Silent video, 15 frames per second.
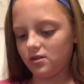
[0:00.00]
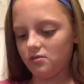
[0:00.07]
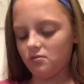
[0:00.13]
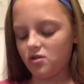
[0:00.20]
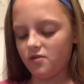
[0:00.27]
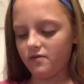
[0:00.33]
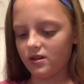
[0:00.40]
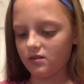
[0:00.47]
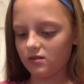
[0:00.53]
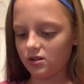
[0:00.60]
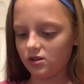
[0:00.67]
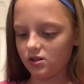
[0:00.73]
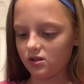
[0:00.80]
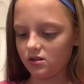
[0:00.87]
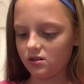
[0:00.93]
no more
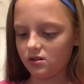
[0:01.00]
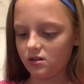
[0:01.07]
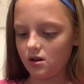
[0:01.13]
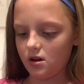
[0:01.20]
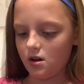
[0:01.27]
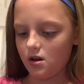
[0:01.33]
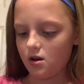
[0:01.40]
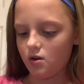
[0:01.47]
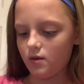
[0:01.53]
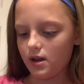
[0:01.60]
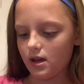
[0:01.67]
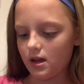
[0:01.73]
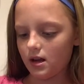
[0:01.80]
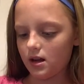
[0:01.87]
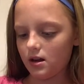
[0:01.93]
foundation. Oh
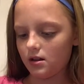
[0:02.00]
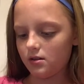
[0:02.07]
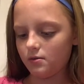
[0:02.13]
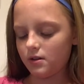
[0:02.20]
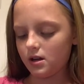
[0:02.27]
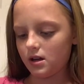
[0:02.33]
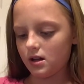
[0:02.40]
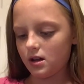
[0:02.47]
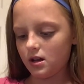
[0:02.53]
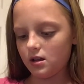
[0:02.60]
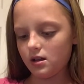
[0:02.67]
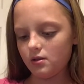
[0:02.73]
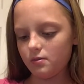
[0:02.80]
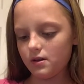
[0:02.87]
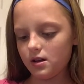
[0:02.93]
wait, I got a
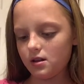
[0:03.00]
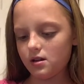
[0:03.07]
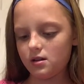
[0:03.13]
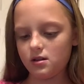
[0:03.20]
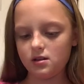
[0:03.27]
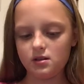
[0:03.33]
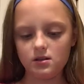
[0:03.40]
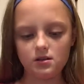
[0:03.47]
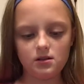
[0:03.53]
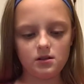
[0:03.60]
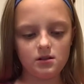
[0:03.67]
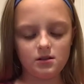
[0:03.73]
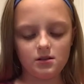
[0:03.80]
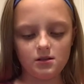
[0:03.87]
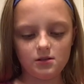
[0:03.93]
little bit.
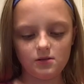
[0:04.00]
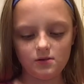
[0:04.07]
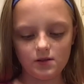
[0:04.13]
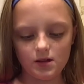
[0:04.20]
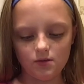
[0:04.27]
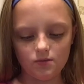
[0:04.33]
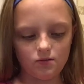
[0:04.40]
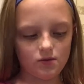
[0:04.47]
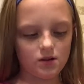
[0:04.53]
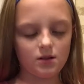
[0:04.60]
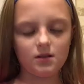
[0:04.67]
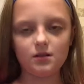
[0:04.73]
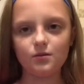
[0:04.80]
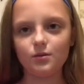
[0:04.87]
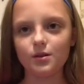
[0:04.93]
Okay,
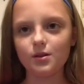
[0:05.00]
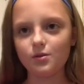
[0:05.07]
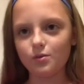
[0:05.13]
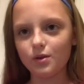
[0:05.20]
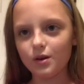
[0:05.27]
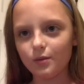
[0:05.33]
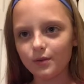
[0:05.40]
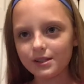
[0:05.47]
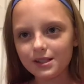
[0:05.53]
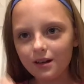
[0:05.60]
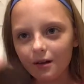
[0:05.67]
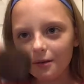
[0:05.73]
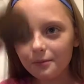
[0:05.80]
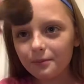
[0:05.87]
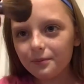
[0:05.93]
we're gonna work with
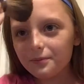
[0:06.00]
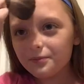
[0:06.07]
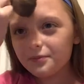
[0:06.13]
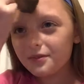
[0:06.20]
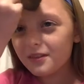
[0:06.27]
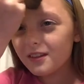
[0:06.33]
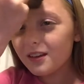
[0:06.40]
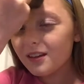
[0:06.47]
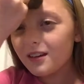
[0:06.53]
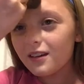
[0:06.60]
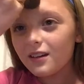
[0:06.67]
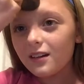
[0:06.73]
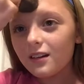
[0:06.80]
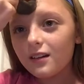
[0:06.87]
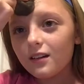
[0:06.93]
something.
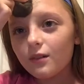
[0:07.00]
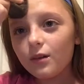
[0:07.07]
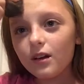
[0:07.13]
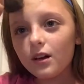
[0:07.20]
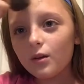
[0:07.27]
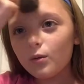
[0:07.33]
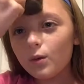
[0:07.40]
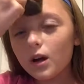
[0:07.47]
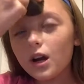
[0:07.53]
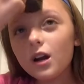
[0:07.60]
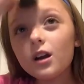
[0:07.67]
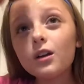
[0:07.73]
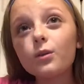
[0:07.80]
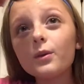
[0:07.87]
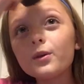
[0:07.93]
We're gonna
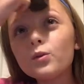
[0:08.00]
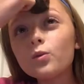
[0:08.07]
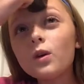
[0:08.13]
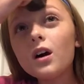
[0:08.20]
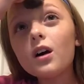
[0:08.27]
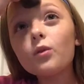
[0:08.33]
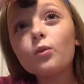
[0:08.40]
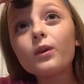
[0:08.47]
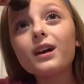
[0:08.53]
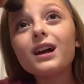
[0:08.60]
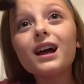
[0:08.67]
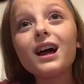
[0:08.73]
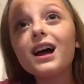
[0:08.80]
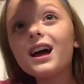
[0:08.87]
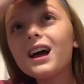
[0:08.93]
work with what we
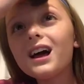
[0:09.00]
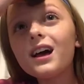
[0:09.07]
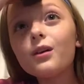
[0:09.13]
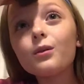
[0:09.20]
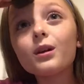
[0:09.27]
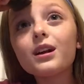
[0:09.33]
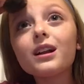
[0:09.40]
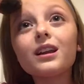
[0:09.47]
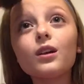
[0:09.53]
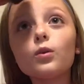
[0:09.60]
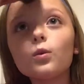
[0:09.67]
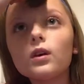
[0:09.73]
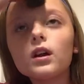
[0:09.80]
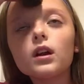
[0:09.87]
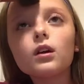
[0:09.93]
got. We're gonna
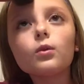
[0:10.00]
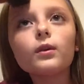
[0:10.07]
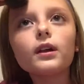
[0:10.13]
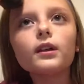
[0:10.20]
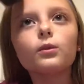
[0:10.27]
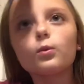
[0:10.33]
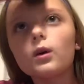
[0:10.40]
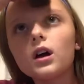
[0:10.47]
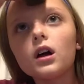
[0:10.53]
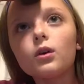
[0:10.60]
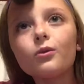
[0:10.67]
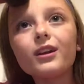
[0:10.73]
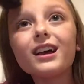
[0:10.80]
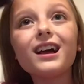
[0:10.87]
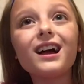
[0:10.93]
work with what
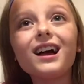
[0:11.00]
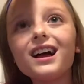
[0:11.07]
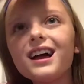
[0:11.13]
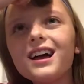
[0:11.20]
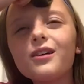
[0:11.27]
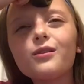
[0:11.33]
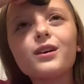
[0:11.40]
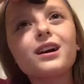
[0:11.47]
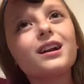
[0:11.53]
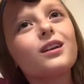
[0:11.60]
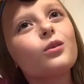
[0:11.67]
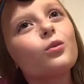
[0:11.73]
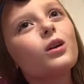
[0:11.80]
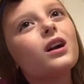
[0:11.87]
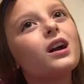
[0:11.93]
we got. We're gonna
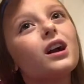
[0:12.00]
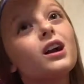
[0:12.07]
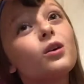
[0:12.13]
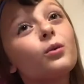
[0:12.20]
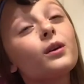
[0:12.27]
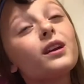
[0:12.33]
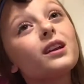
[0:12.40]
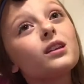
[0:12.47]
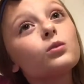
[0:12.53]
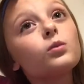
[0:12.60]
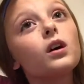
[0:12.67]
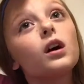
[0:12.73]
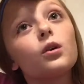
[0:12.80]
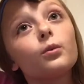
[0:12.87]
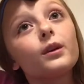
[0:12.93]
work with
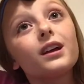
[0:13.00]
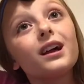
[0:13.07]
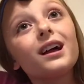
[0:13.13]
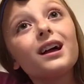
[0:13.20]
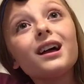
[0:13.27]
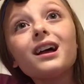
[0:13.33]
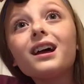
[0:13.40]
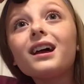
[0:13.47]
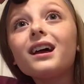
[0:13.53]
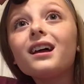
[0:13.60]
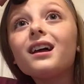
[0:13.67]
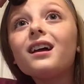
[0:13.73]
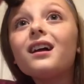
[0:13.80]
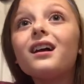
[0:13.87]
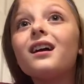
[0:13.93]
what we got.
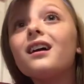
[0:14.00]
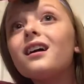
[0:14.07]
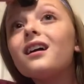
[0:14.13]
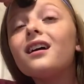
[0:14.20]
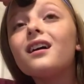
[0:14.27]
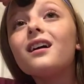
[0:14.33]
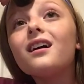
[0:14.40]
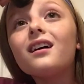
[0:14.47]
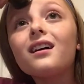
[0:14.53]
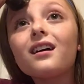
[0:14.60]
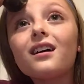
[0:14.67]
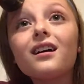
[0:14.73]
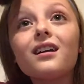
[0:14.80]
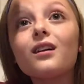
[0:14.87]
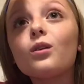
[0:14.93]

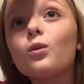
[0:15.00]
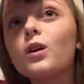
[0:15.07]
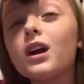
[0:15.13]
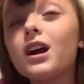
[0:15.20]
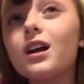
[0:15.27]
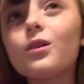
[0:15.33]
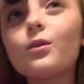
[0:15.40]
Gonna work